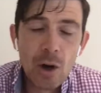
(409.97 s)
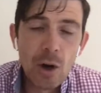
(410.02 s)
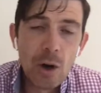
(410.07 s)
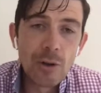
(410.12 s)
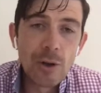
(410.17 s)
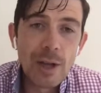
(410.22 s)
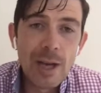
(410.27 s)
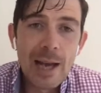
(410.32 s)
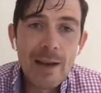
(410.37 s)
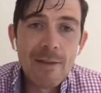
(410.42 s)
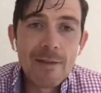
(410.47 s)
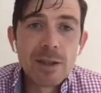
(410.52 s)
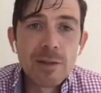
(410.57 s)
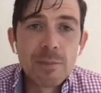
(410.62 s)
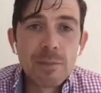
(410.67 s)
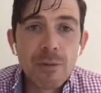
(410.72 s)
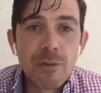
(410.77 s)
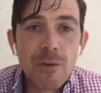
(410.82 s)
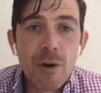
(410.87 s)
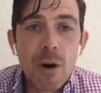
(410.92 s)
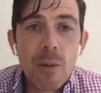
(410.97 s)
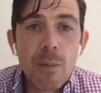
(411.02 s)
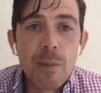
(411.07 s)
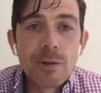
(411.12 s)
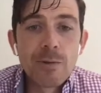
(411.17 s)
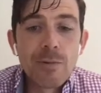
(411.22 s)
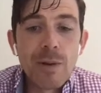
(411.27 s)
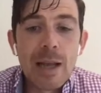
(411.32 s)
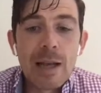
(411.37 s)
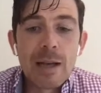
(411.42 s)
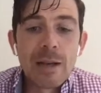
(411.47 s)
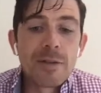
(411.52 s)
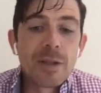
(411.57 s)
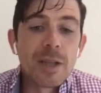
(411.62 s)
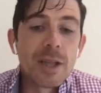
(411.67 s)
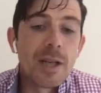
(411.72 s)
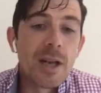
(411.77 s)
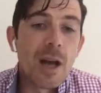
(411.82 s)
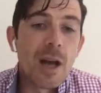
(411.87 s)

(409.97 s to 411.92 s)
or the levels of performance relative to the